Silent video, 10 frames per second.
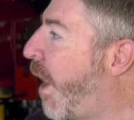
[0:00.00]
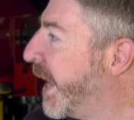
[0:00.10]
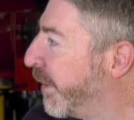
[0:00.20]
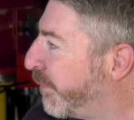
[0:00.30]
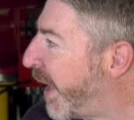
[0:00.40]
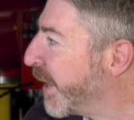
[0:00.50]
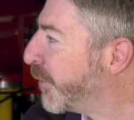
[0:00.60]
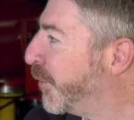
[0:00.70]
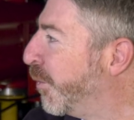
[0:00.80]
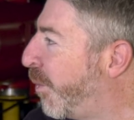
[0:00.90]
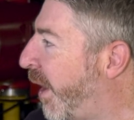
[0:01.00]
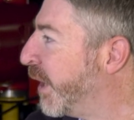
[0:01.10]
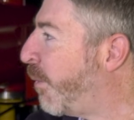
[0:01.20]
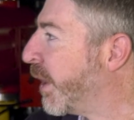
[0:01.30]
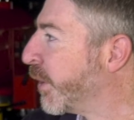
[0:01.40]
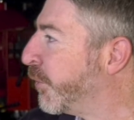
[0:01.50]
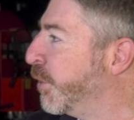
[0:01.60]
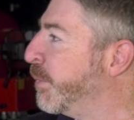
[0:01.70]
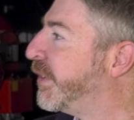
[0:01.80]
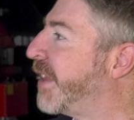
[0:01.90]
Why a fire tube? Why a water
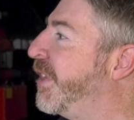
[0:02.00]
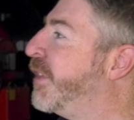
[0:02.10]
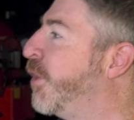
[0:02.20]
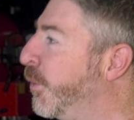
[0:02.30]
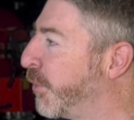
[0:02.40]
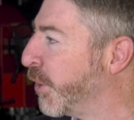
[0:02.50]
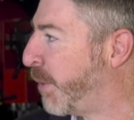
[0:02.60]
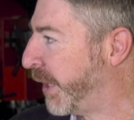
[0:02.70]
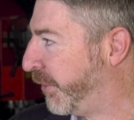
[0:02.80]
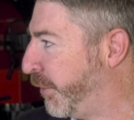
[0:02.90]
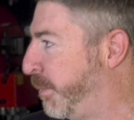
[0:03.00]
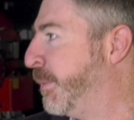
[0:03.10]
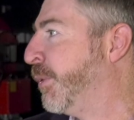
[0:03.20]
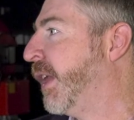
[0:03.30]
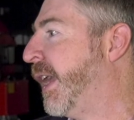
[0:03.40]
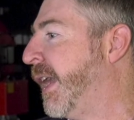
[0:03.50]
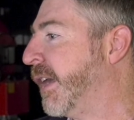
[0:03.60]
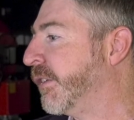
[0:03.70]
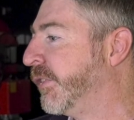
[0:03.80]
tube? Because I think those are the questions people have.